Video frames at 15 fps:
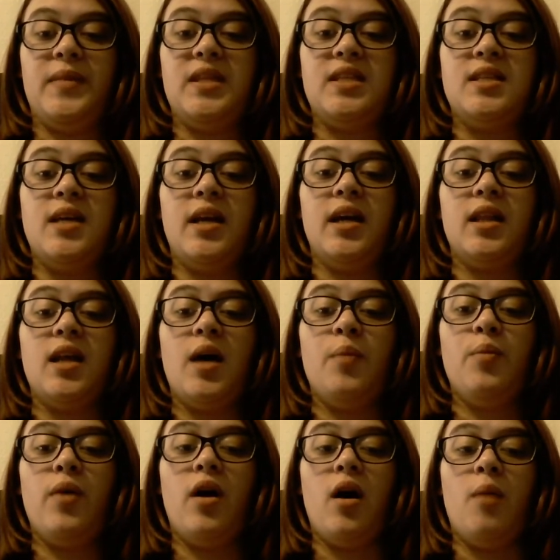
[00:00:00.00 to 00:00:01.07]
seating
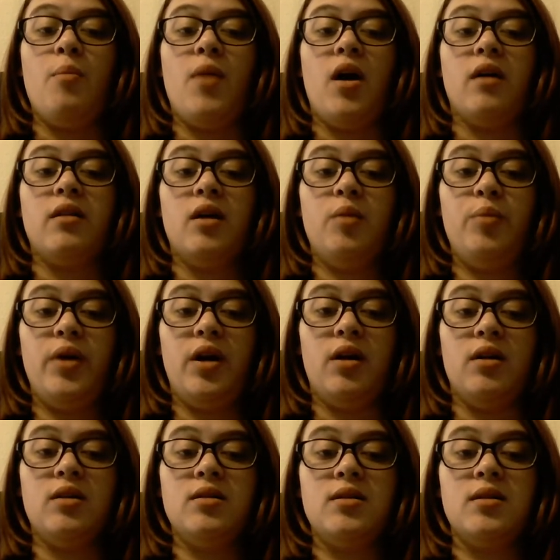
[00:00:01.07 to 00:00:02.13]
them among their
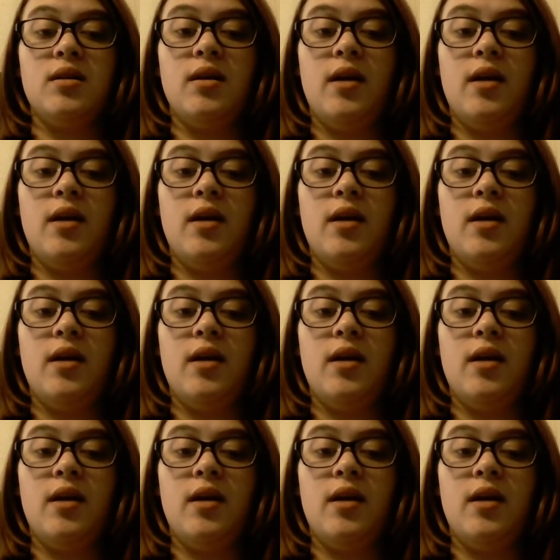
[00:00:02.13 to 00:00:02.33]
peers,